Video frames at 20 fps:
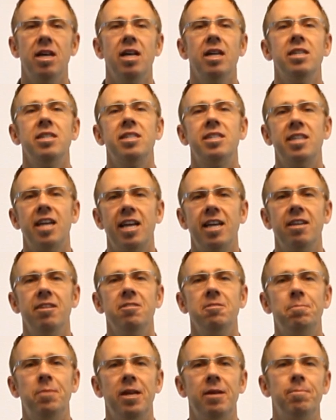
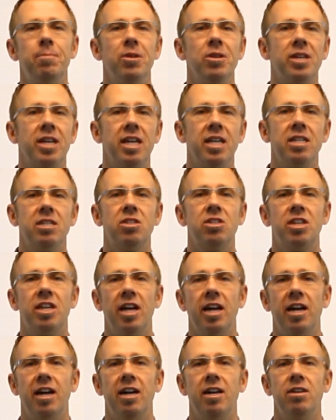Salespeople get
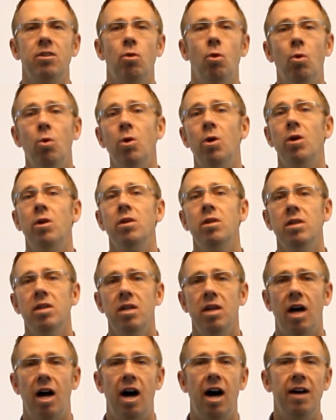scared or
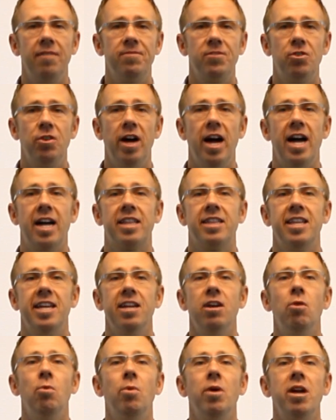off track. They
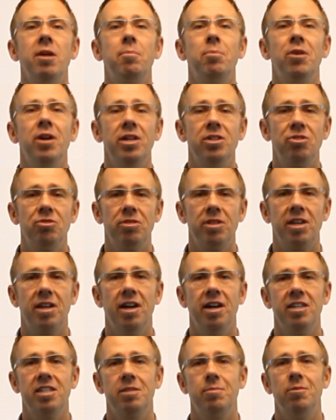don't want to pressure the
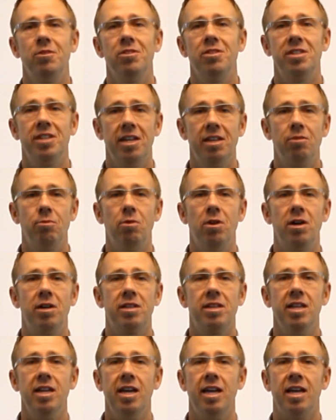customer or say the wrong
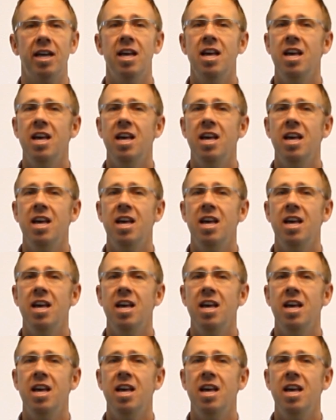thing.